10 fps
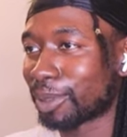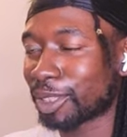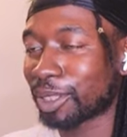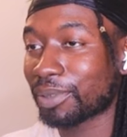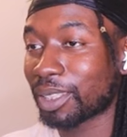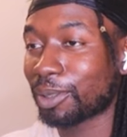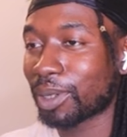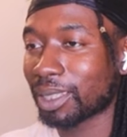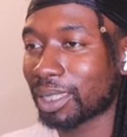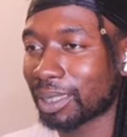Watch over
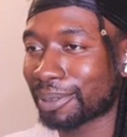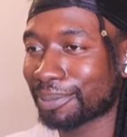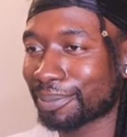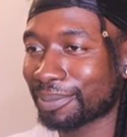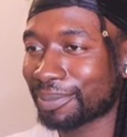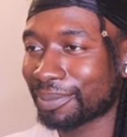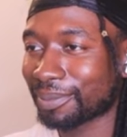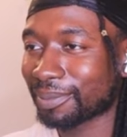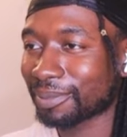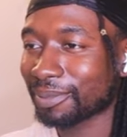Kawaki.
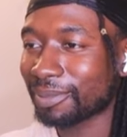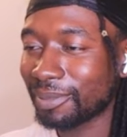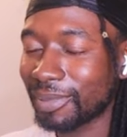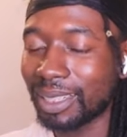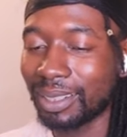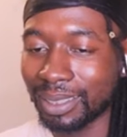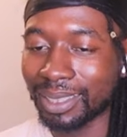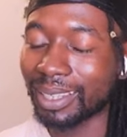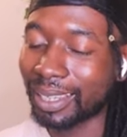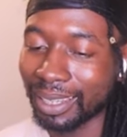
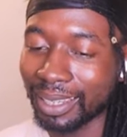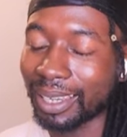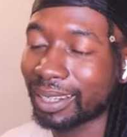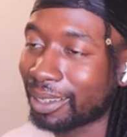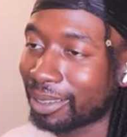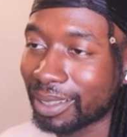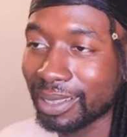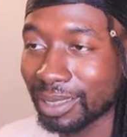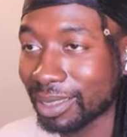Okay, yeah, no, this